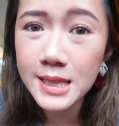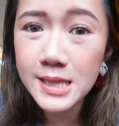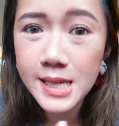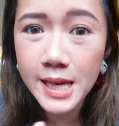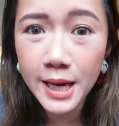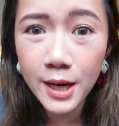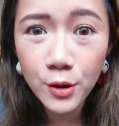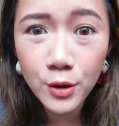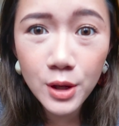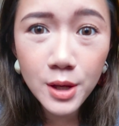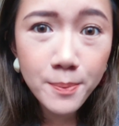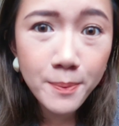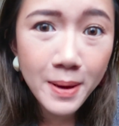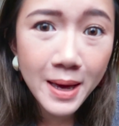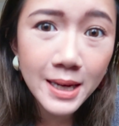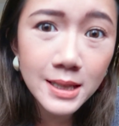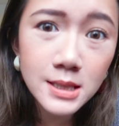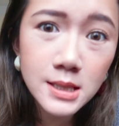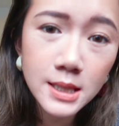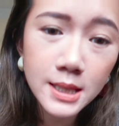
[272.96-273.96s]
it's airy
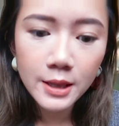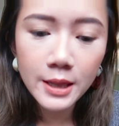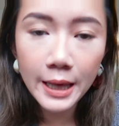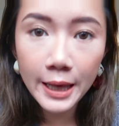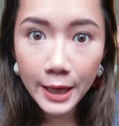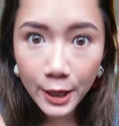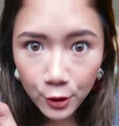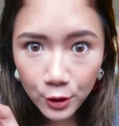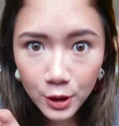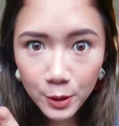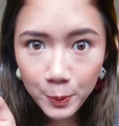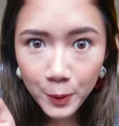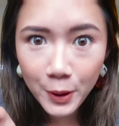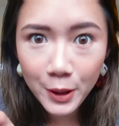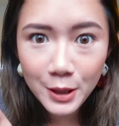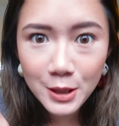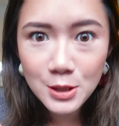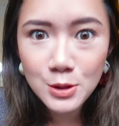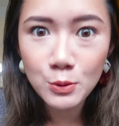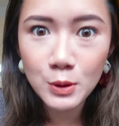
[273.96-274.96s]
matte, the airy
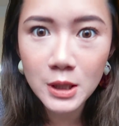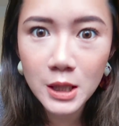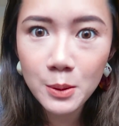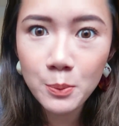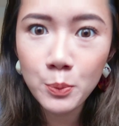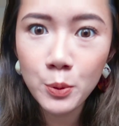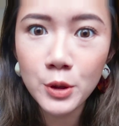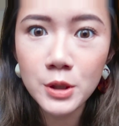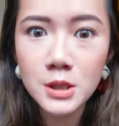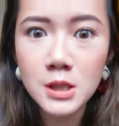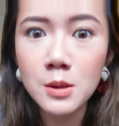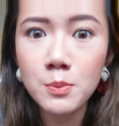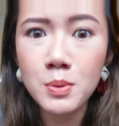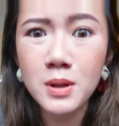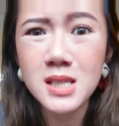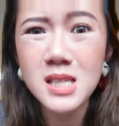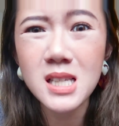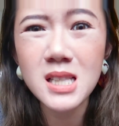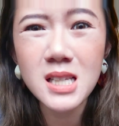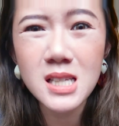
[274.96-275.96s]
part is really important
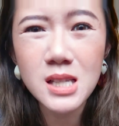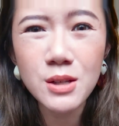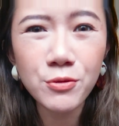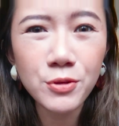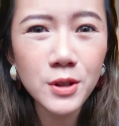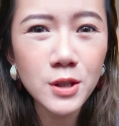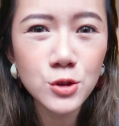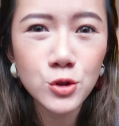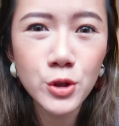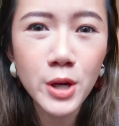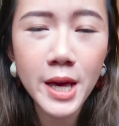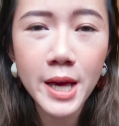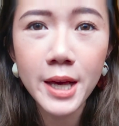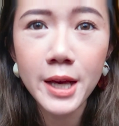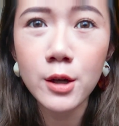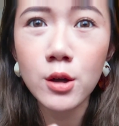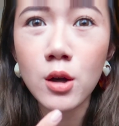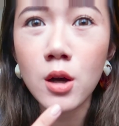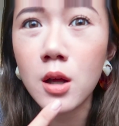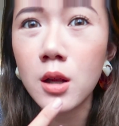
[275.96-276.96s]
because it doesn't feel drying
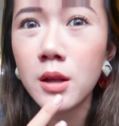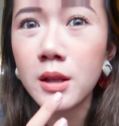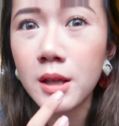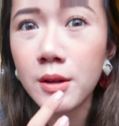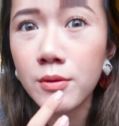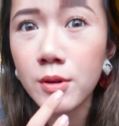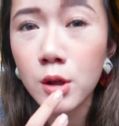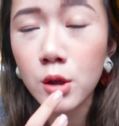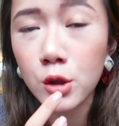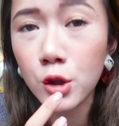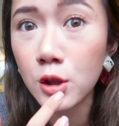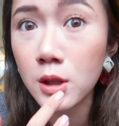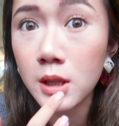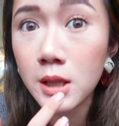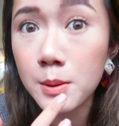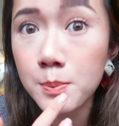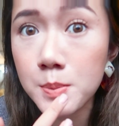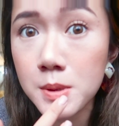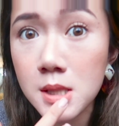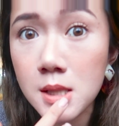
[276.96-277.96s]
at all, even on your
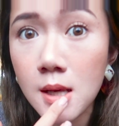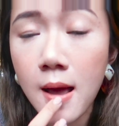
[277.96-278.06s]
lips.